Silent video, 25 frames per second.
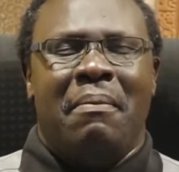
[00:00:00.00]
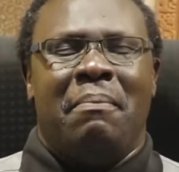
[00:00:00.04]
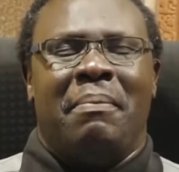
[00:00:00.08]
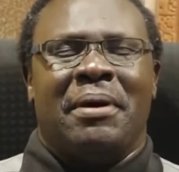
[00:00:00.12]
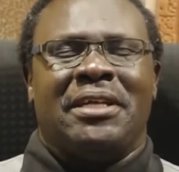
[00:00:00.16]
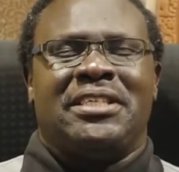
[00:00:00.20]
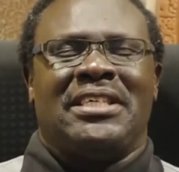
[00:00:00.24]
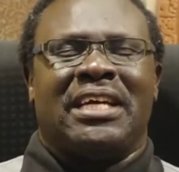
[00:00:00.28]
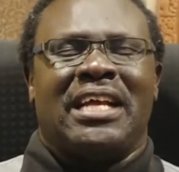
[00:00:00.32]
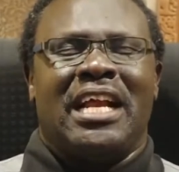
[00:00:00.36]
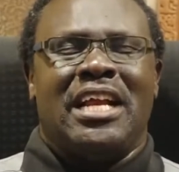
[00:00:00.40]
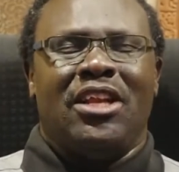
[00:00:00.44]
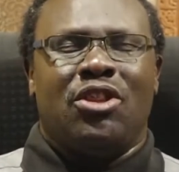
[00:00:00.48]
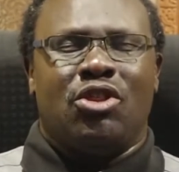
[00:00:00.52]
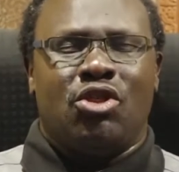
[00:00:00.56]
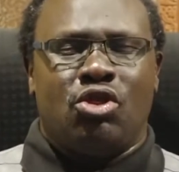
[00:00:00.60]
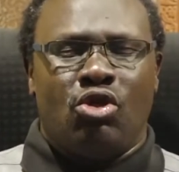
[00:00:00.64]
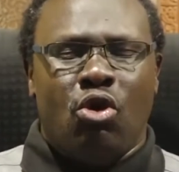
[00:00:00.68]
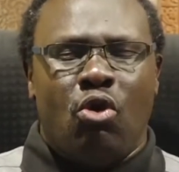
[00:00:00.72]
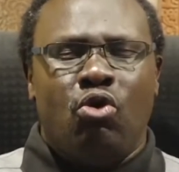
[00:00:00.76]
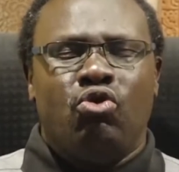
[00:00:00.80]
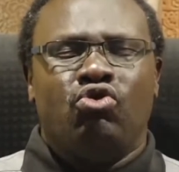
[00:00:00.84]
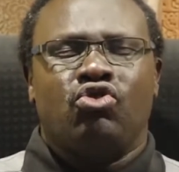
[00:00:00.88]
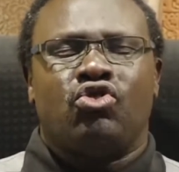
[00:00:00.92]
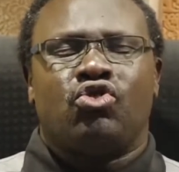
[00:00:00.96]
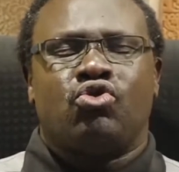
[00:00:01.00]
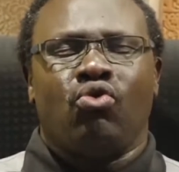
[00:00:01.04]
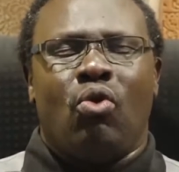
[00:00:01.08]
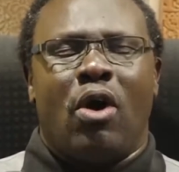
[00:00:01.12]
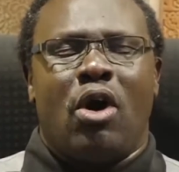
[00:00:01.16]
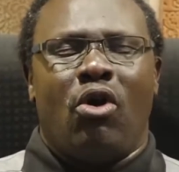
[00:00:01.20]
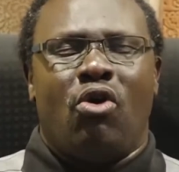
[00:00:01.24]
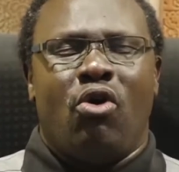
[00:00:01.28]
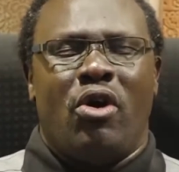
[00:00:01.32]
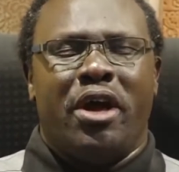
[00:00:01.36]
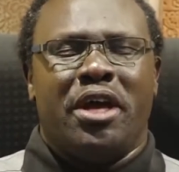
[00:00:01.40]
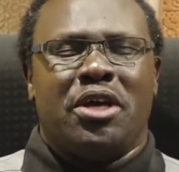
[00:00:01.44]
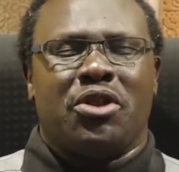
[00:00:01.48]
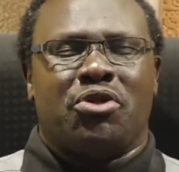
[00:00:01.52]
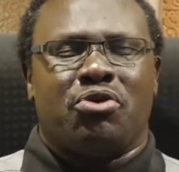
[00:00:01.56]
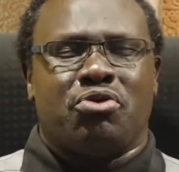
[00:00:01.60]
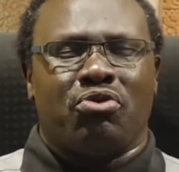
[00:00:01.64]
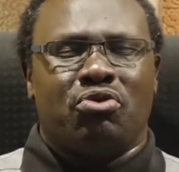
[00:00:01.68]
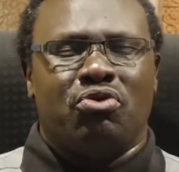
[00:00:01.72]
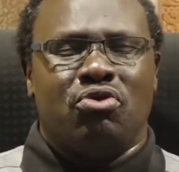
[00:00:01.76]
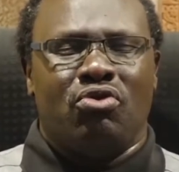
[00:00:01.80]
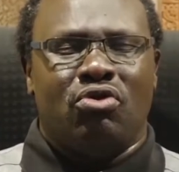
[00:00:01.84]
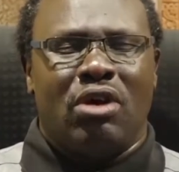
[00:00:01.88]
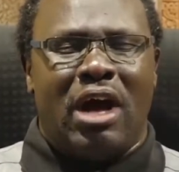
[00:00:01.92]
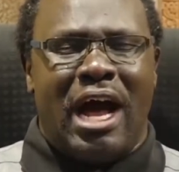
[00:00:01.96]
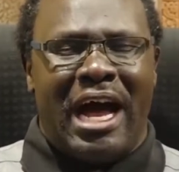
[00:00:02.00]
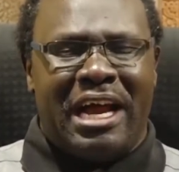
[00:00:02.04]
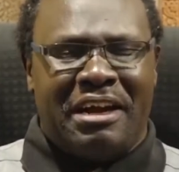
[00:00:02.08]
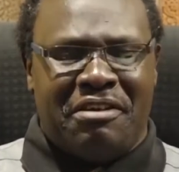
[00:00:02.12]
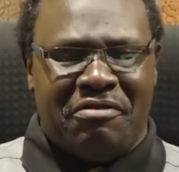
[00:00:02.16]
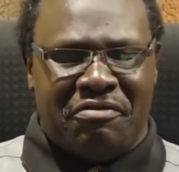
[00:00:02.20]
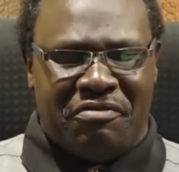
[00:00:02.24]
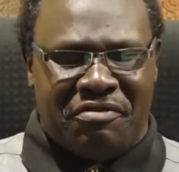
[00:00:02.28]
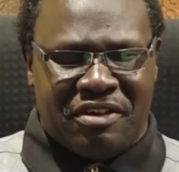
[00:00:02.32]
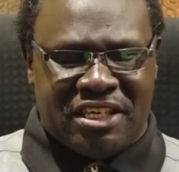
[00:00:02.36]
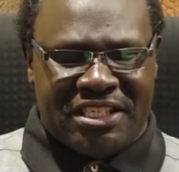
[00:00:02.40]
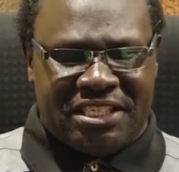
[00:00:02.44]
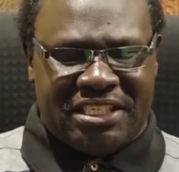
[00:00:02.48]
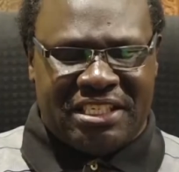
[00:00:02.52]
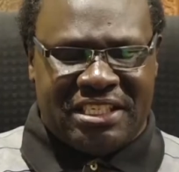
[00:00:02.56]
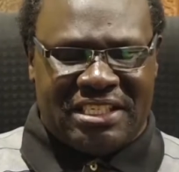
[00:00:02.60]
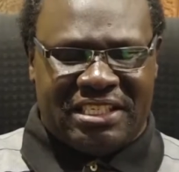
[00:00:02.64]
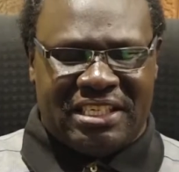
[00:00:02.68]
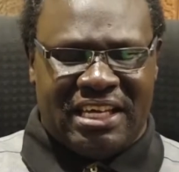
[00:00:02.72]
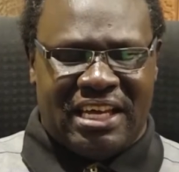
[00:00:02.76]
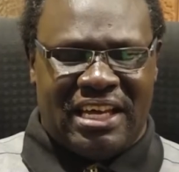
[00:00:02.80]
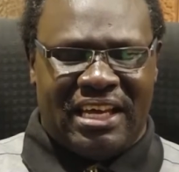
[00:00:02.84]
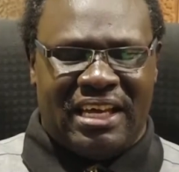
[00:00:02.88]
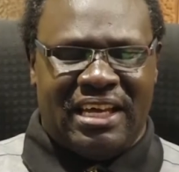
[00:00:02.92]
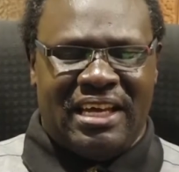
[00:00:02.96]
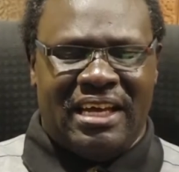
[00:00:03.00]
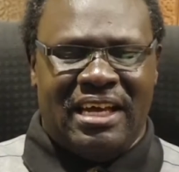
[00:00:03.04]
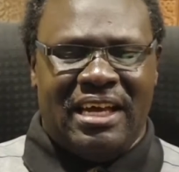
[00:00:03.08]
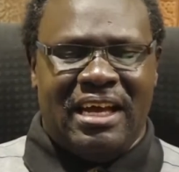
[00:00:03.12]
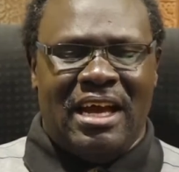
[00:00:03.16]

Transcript: particularly those who are going through adversity,